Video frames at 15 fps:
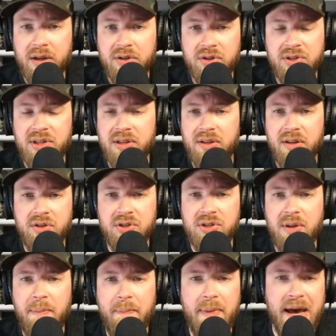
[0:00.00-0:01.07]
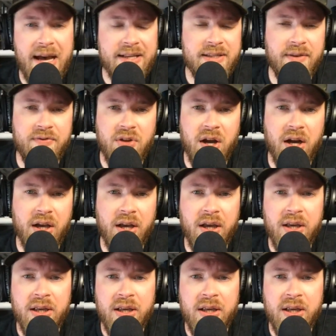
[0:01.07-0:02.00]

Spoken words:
just a massive dunk.